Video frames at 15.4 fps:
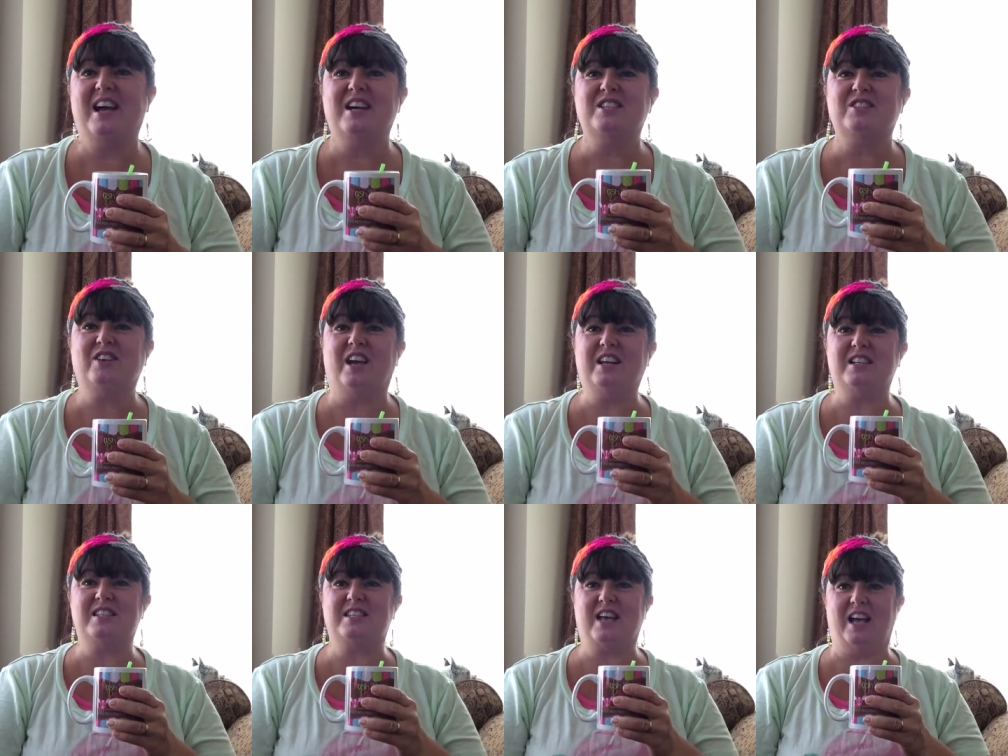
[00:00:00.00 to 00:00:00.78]
So I
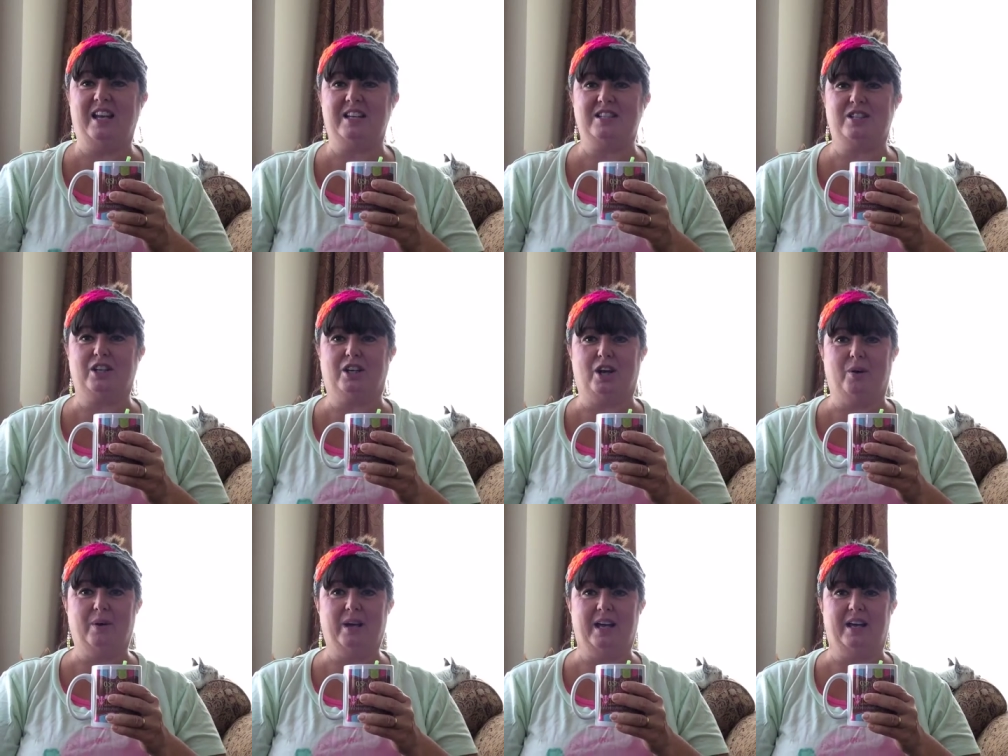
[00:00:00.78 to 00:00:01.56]
decided to
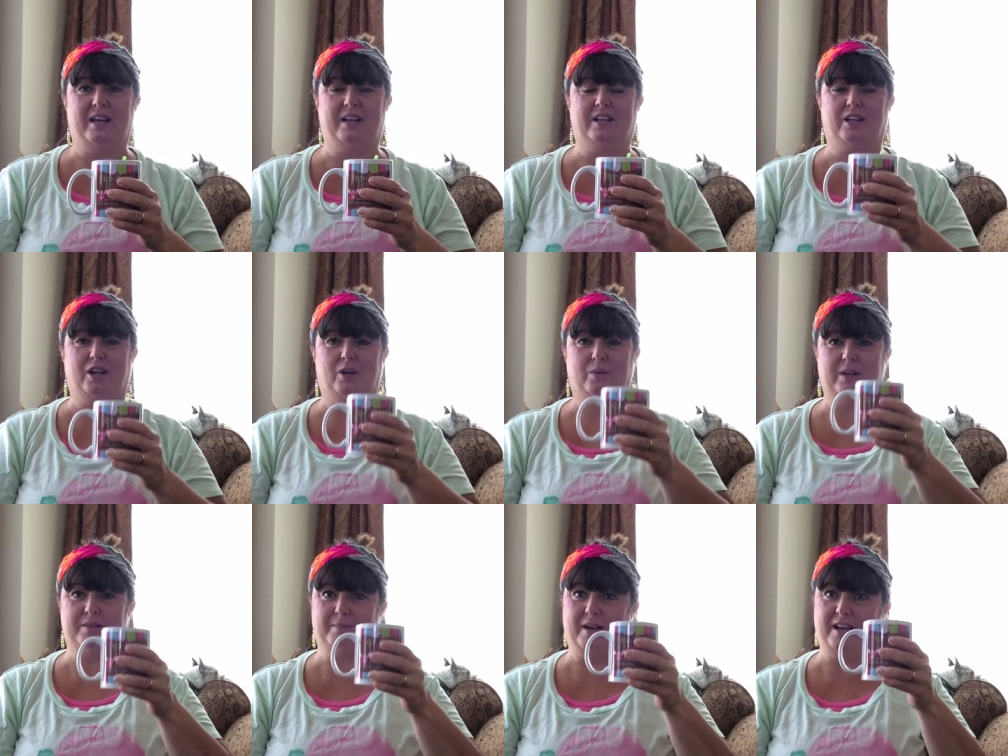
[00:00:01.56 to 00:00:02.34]
go ahead and go
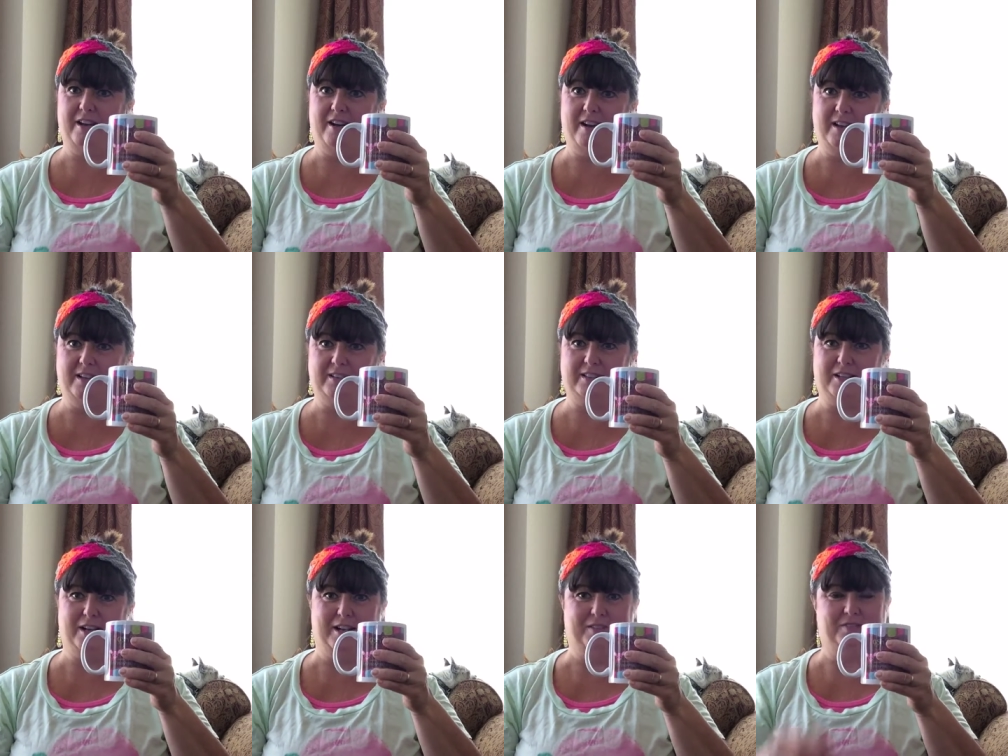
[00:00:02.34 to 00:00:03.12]
with my hot
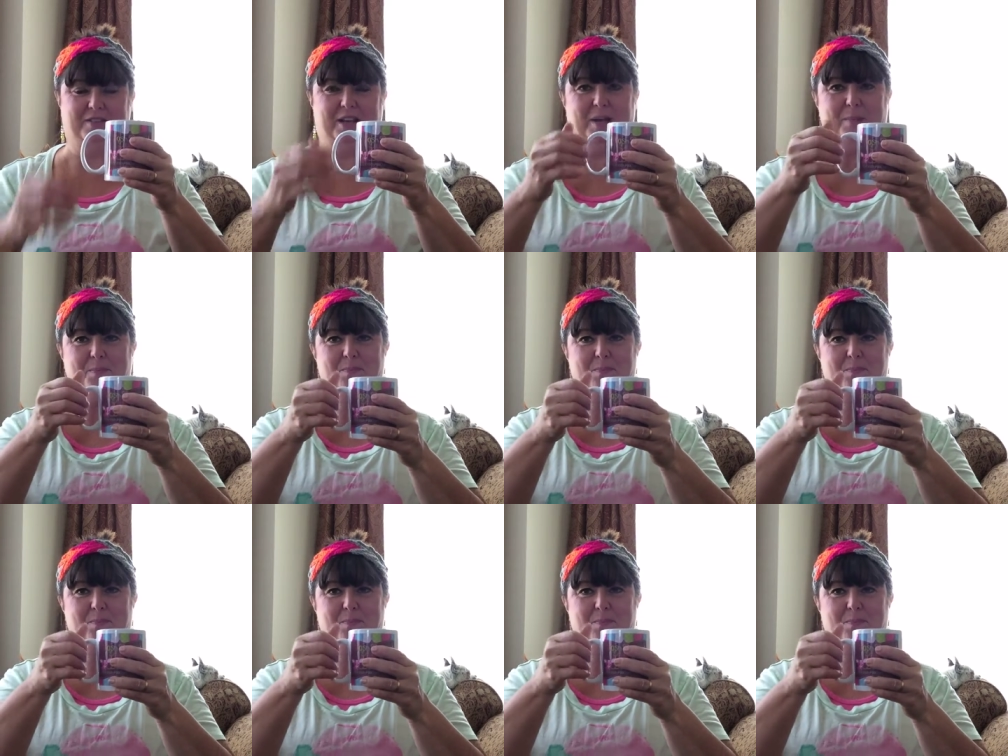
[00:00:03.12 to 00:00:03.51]
coffee.